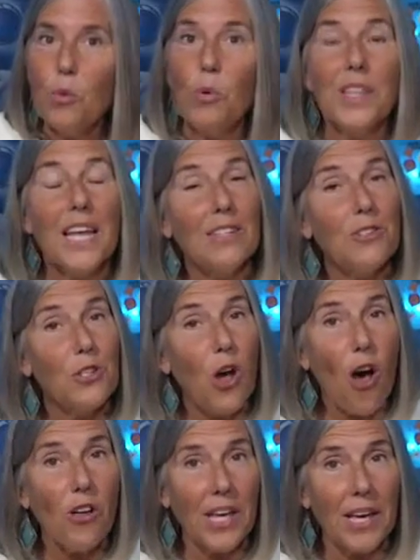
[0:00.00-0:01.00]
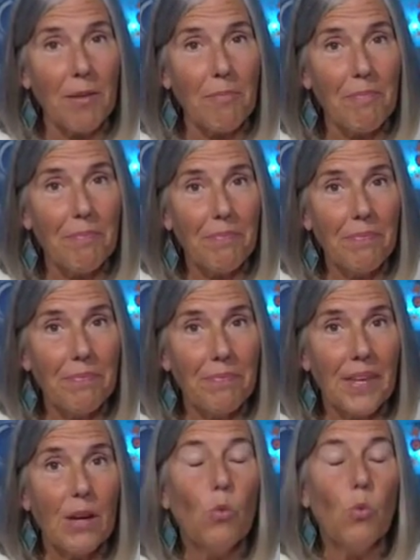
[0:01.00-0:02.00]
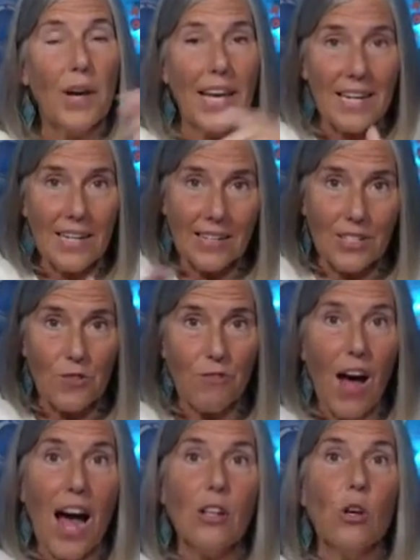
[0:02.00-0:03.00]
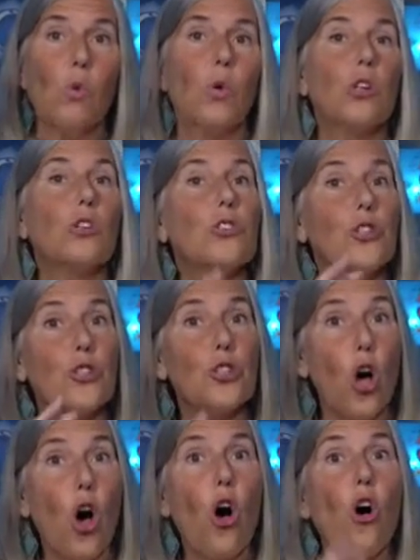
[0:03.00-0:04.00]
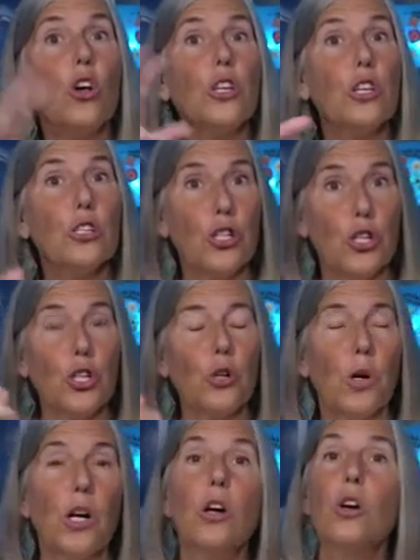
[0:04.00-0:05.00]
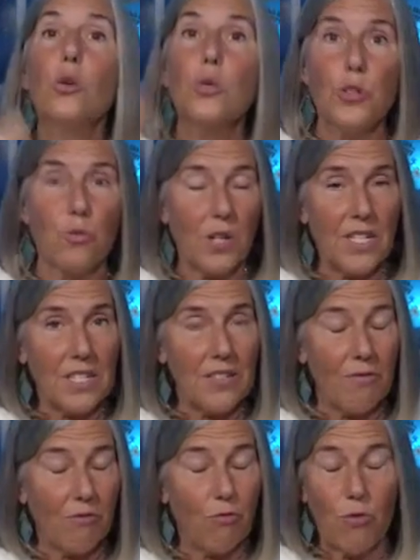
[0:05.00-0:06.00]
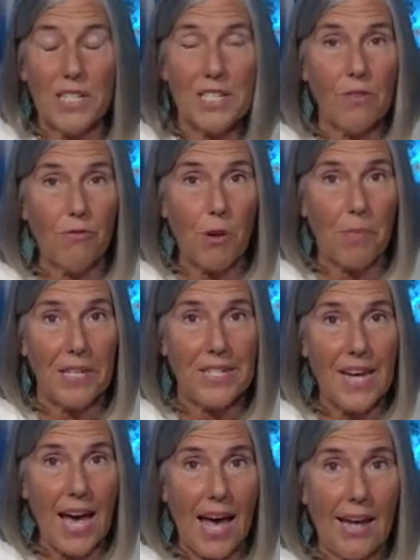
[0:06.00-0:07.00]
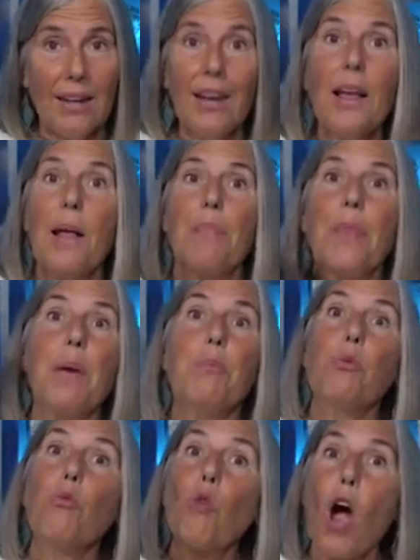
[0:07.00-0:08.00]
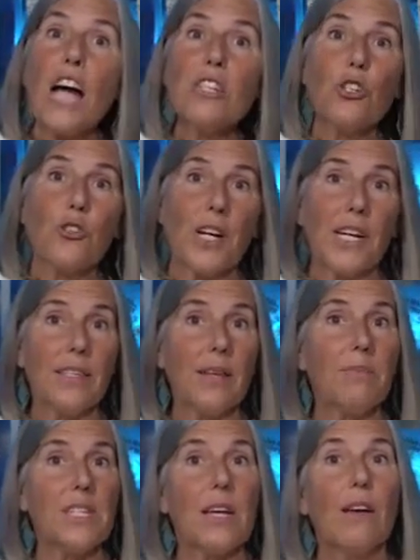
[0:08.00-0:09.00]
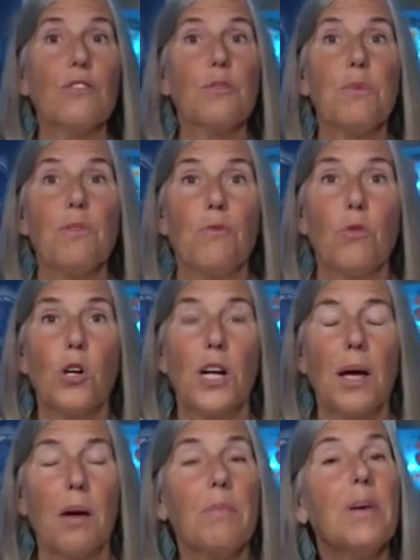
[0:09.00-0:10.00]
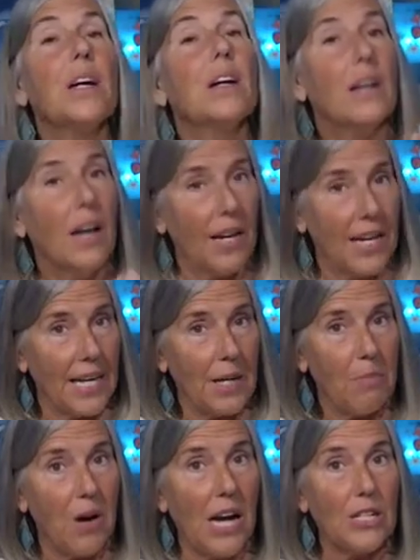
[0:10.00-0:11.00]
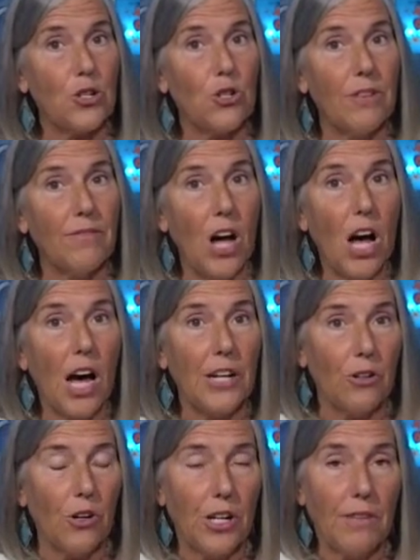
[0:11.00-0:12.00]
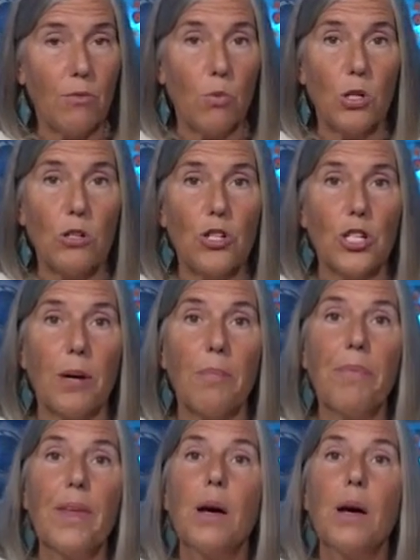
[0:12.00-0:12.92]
when they saw him, when his followers saw Yeshua, who was risen from the dead, they prostrated themselves before him. Again, a posture of honor and of worship,